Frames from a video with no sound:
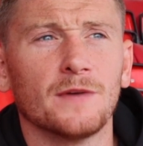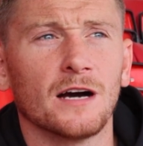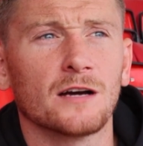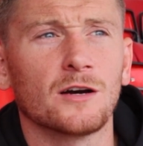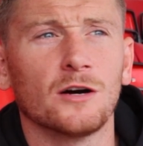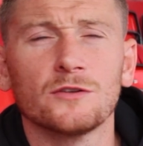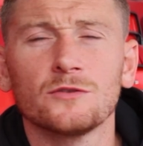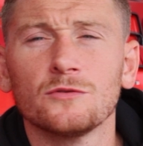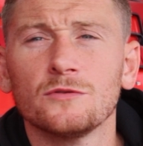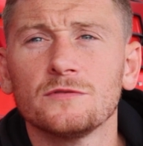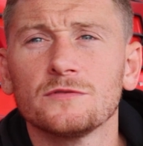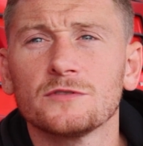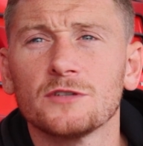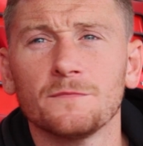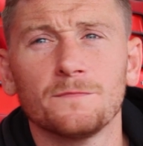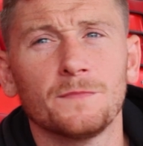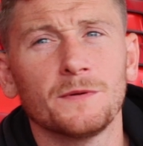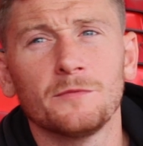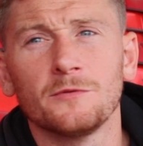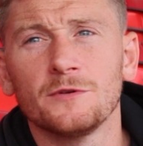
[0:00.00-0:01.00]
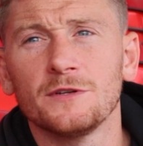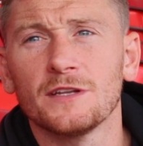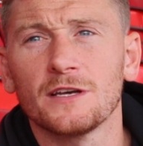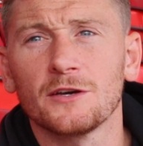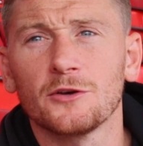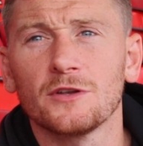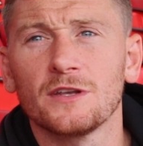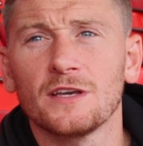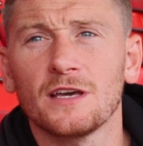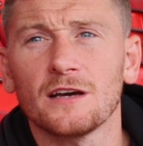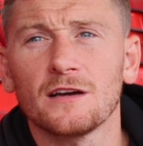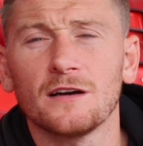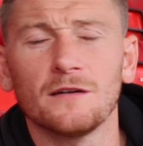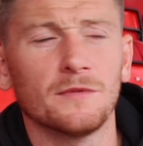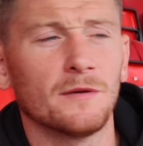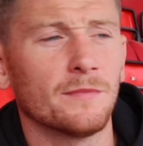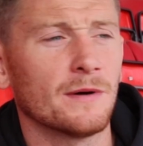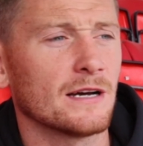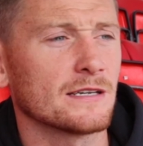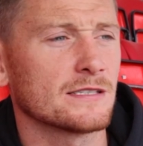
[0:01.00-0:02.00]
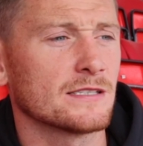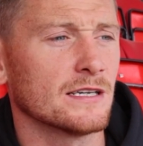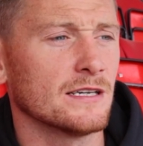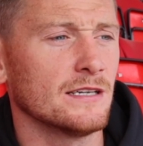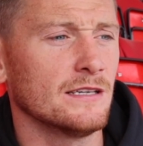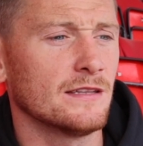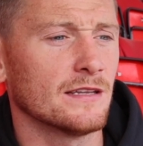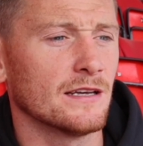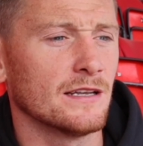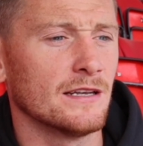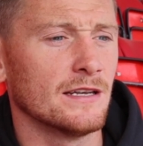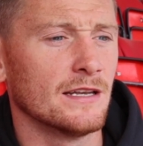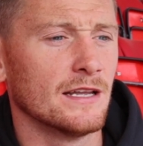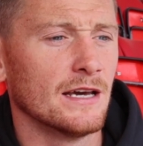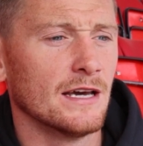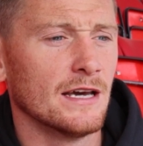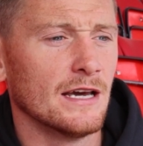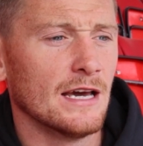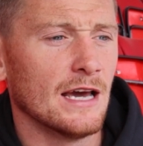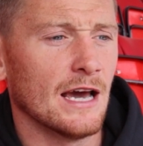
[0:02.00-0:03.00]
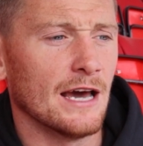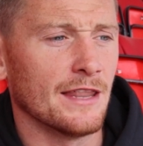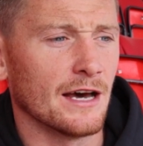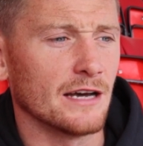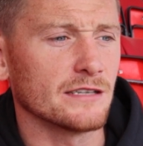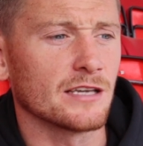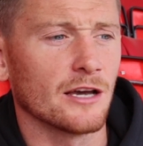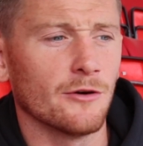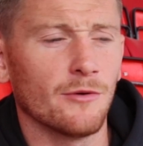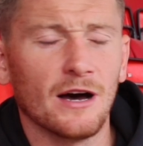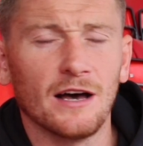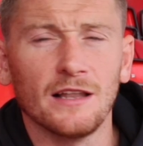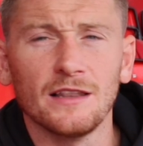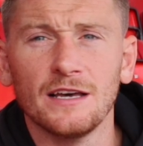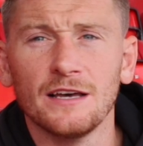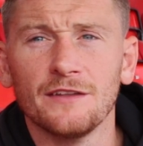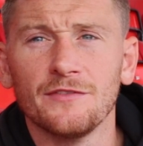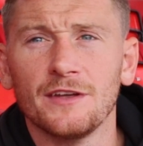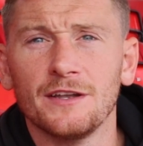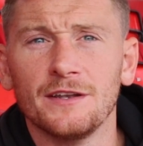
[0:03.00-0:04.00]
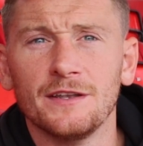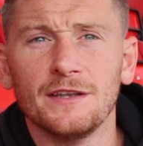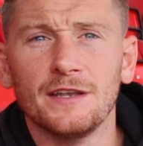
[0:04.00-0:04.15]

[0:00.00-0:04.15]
cuddle. Some people need a good kick up the backside, and that's how I learned.